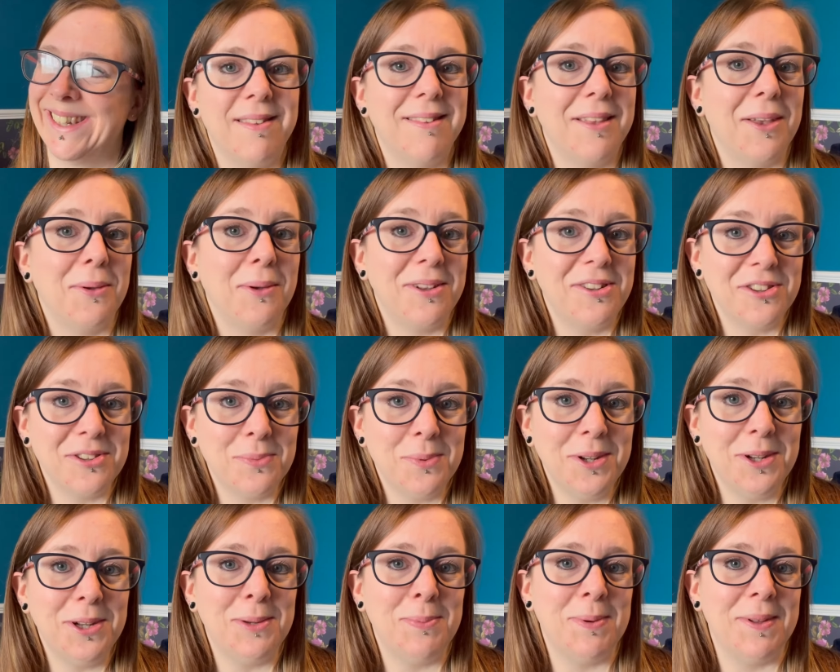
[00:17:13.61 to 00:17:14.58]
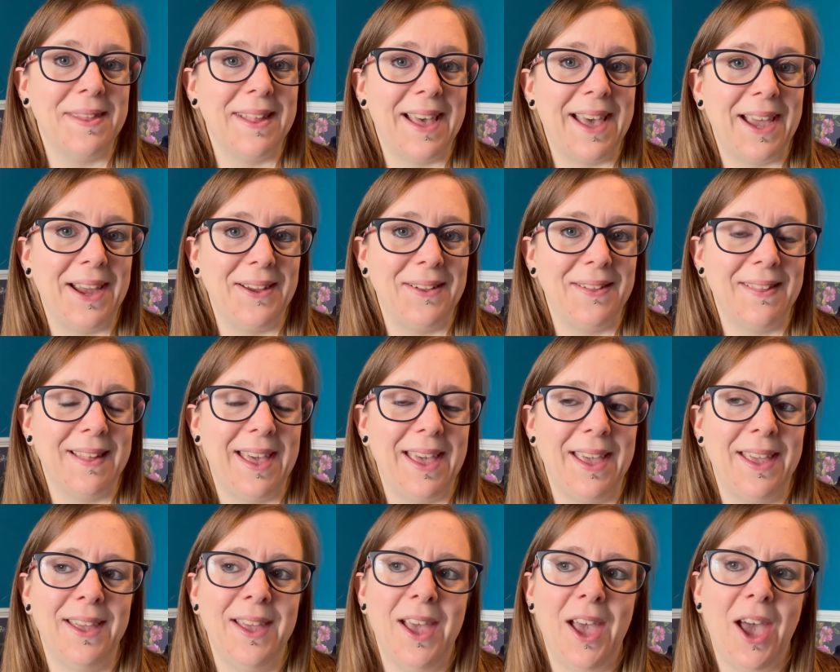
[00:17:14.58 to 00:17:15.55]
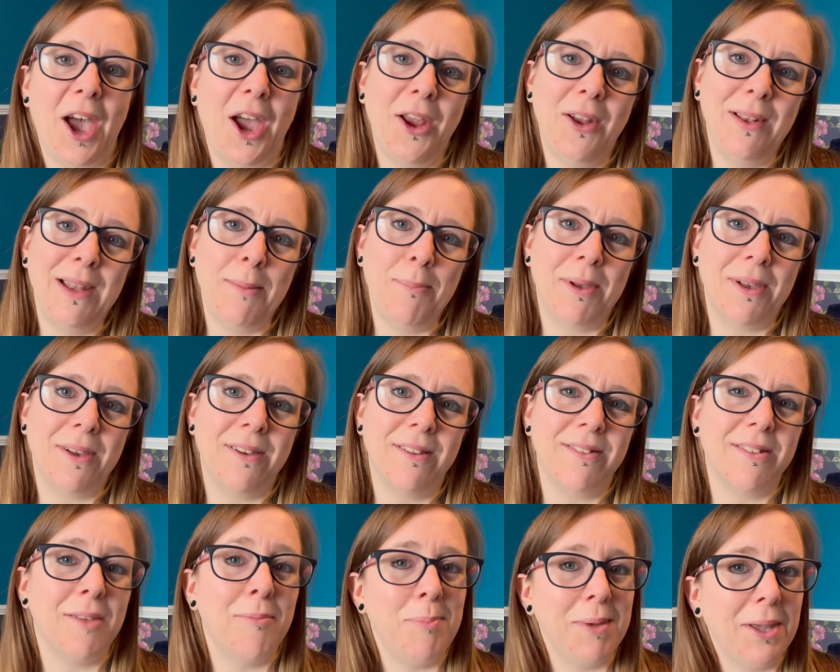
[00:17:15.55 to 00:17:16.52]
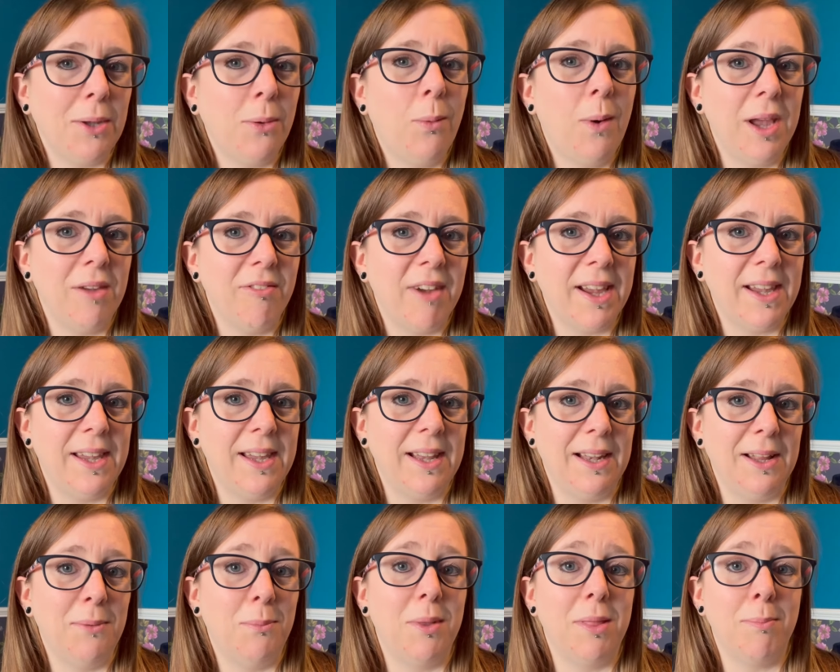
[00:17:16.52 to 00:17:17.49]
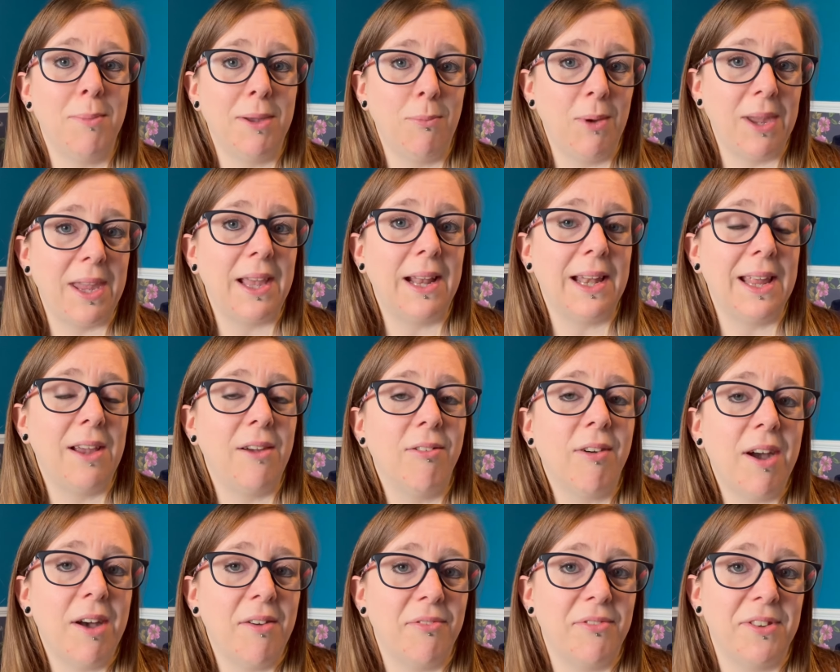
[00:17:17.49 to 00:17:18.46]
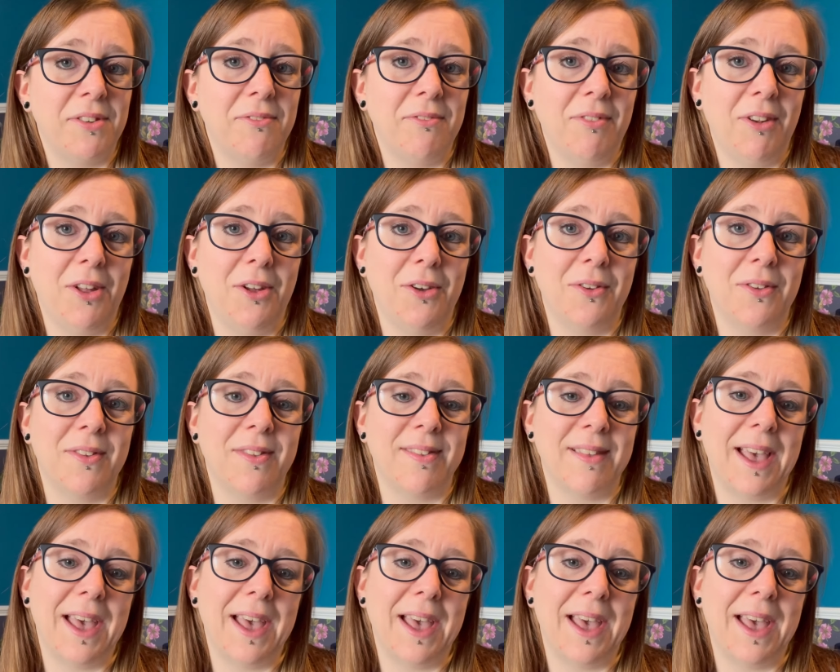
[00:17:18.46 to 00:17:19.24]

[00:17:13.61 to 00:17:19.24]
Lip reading: So I just wanted to put that out there, only because I've been quite regular with my weekly crafting vlogs.